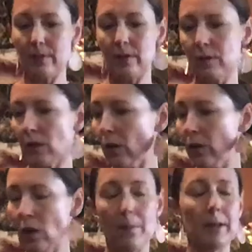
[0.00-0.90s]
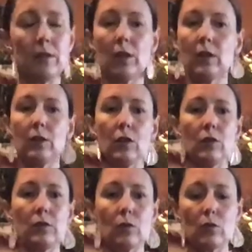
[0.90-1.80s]
So, I mean, you can
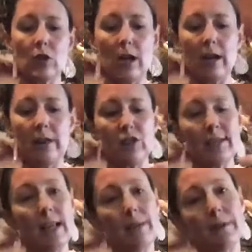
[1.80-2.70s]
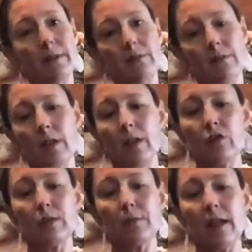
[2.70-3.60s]
use your jar and just keep it
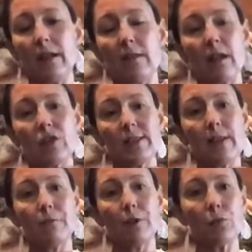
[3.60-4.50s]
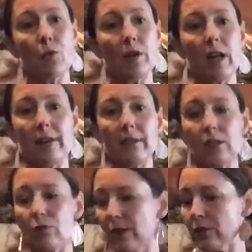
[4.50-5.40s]
just add fresh water and
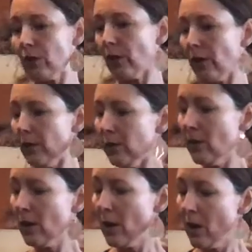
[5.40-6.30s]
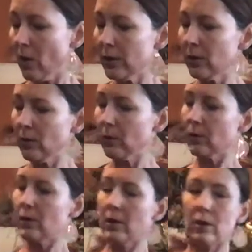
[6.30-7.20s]
that's ready to go. Or you
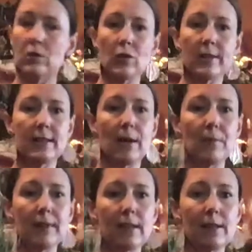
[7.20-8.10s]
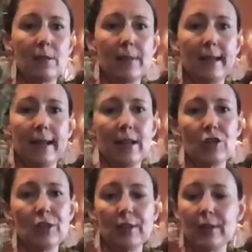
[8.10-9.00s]
could dress it up with a little bit of
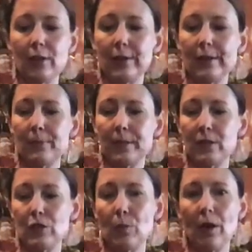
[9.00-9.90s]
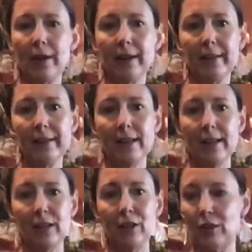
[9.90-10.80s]
hessian or a little bit of twine.
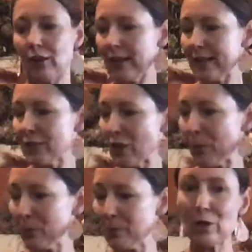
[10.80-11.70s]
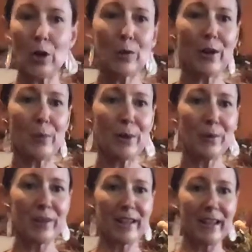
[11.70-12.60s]
You know, last night we were told that we
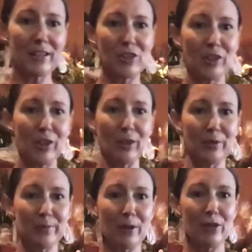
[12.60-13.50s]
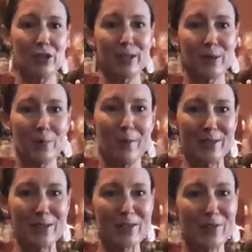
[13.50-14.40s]
were allowed to go and buy jigsaw
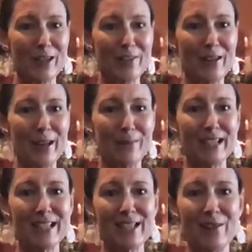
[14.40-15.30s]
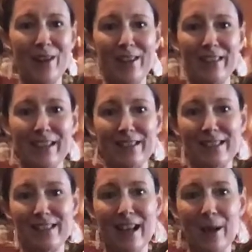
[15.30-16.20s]
puzzles for our families, so I think
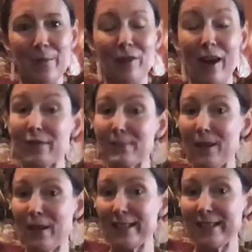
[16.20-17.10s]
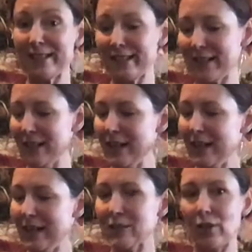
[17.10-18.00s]
craft supplies
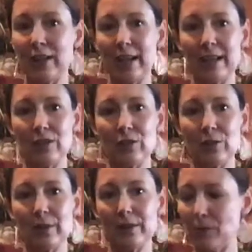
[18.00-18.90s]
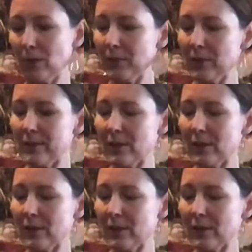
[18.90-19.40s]
is okay too at the moment.